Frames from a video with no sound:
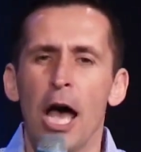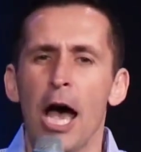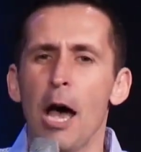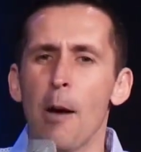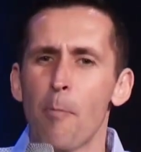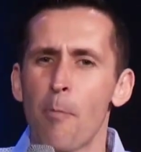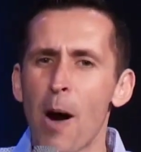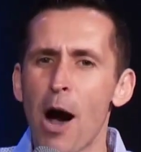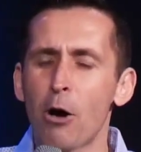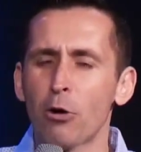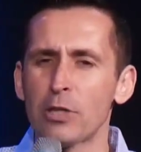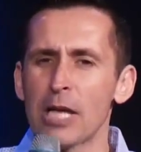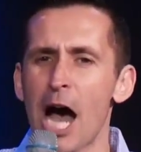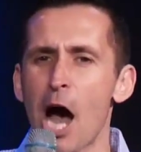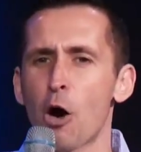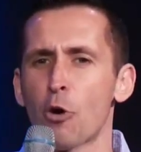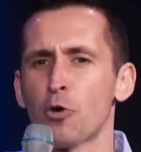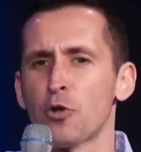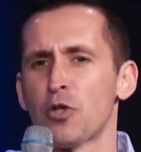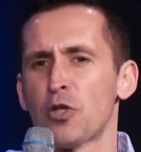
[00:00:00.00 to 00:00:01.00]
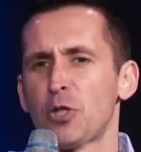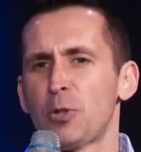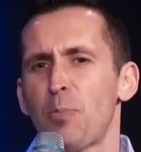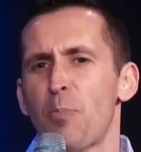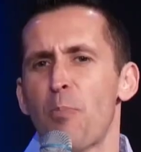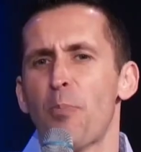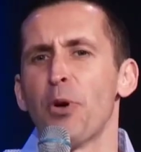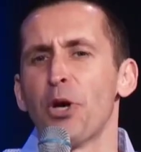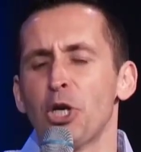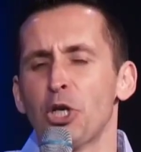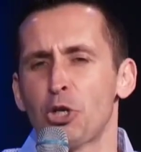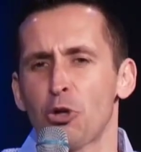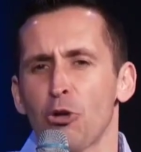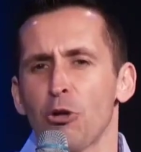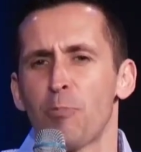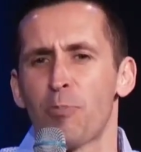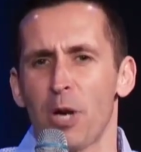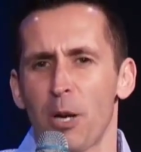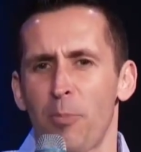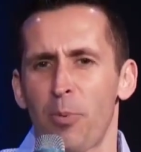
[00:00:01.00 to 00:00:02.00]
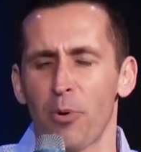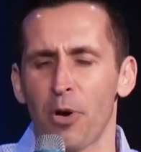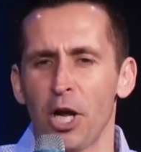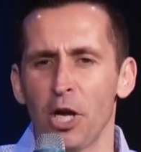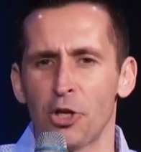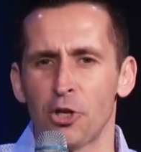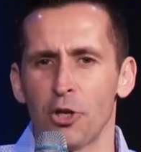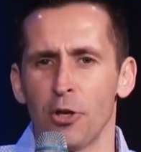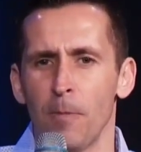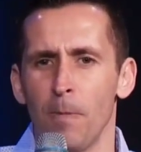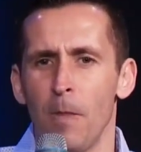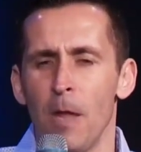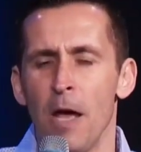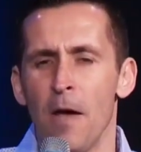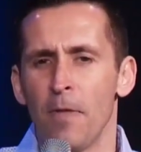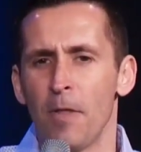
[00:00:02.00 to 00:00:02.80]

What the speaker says: about our spiritual preparation.